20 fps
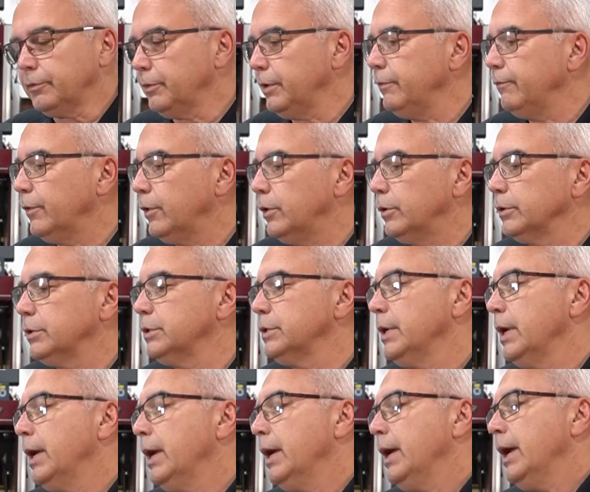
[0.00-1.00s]
3 volts.
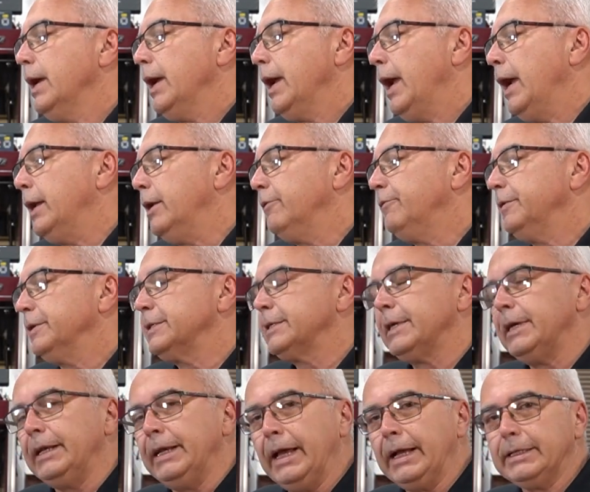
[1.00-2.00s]
And if it's
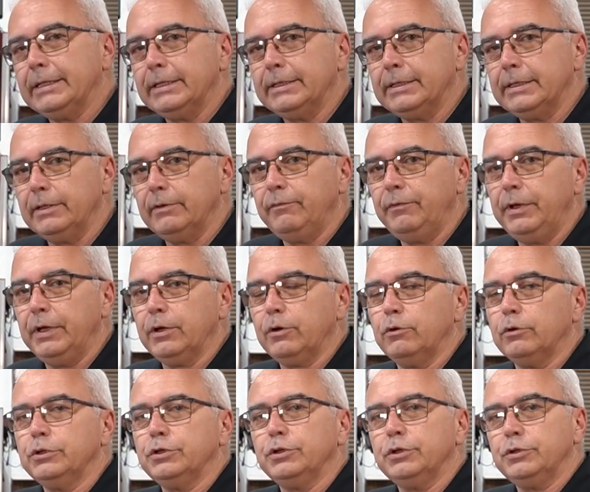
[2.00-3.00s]
connected to the
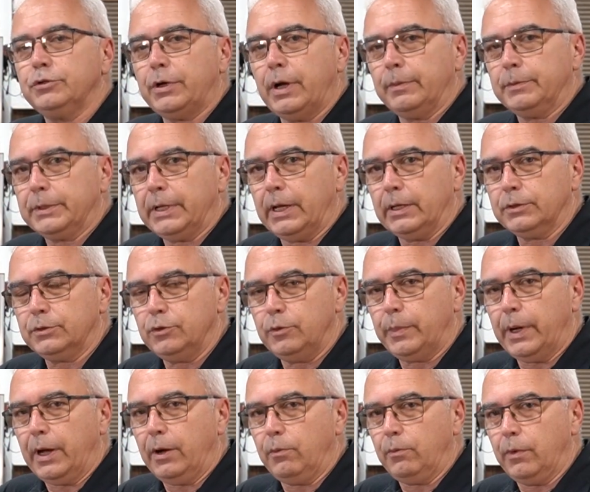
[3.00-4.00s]
vehicle, it should drop down to
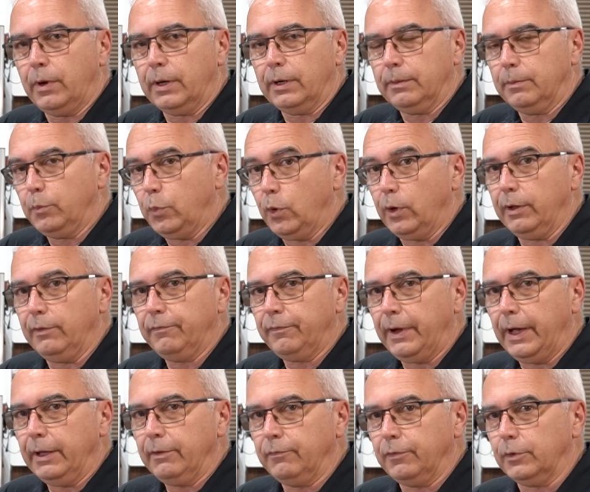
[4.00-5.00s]
about
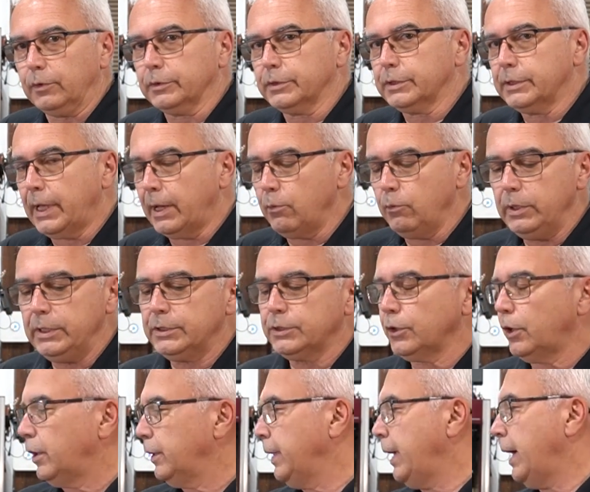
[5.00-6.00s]
1.5 volts. Now we
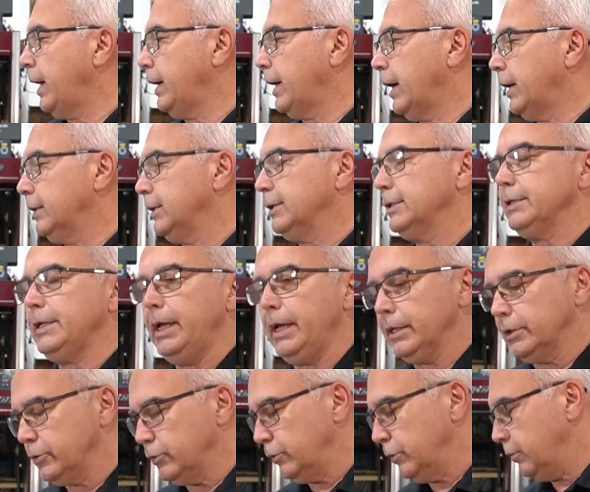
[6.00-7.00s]
saw that on the
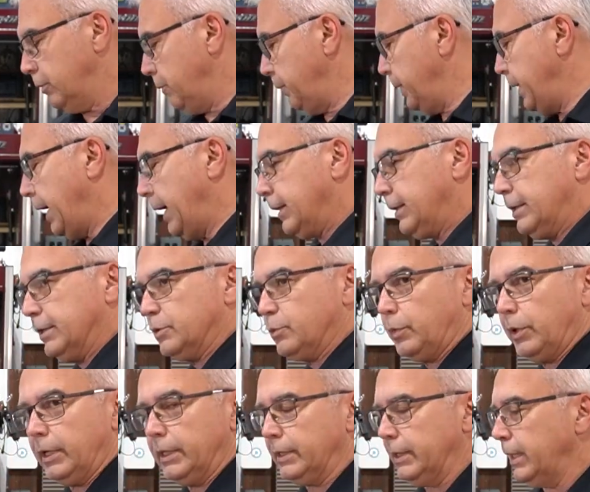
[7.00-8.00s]
scan tool when we had this
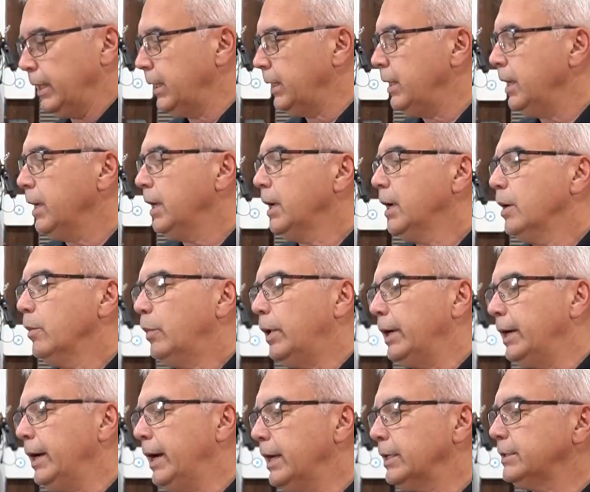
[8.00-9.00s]
plugged in,
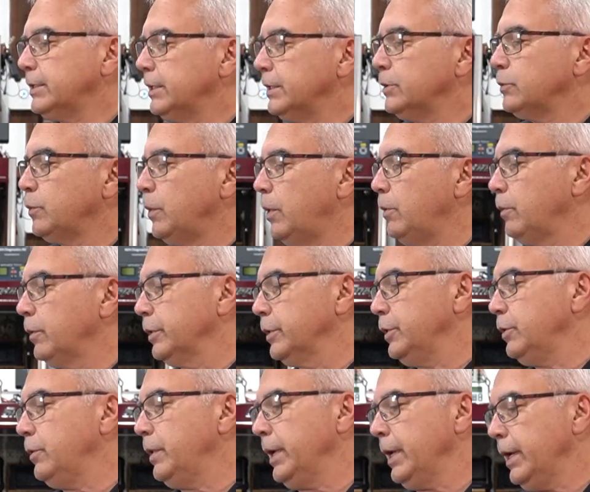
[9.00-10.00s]
But in essence, what we're
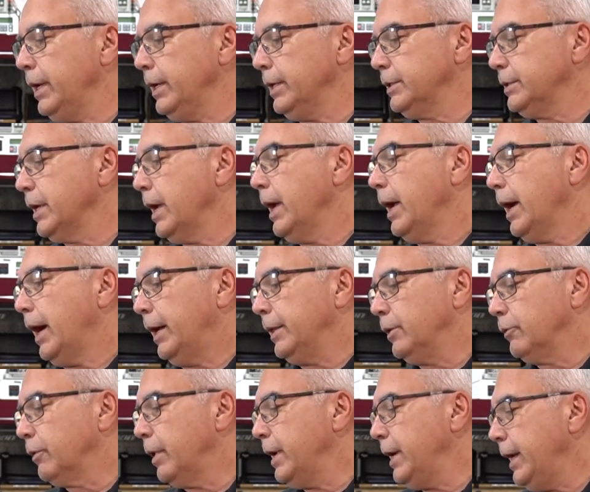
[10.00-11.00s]
doing is, on
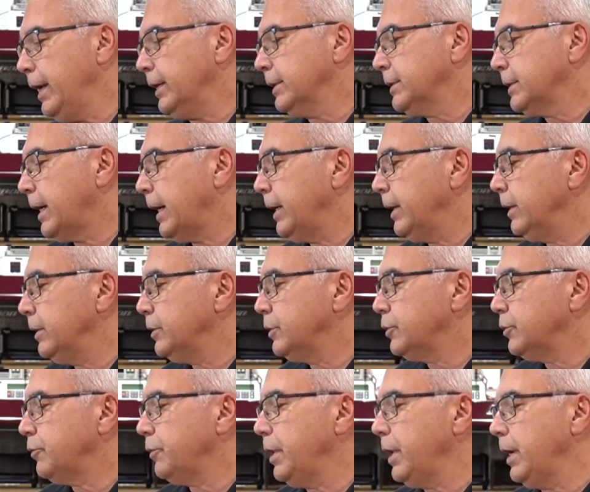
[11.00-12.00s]
the right-hand side of the
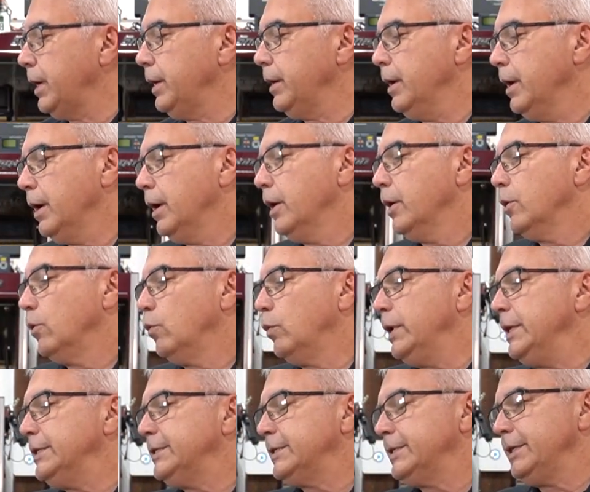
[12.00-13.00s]
screen,
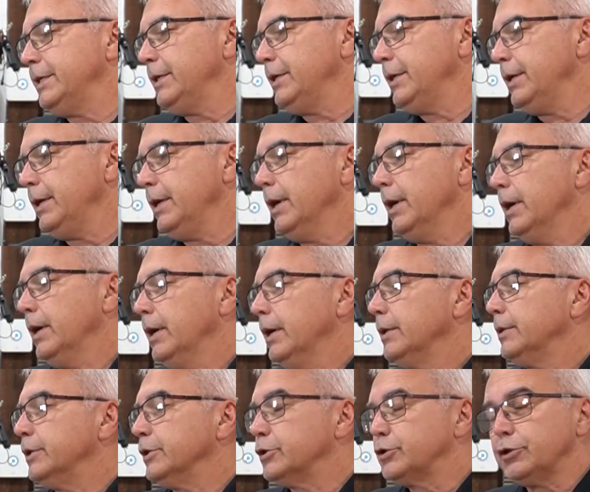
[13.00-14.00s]
we see
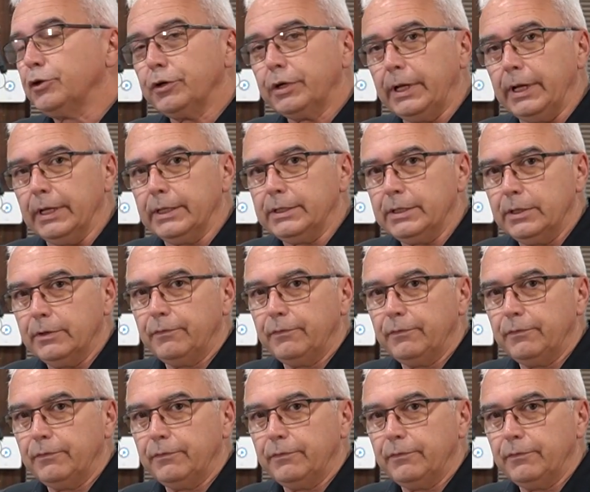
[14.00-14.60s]
the circuit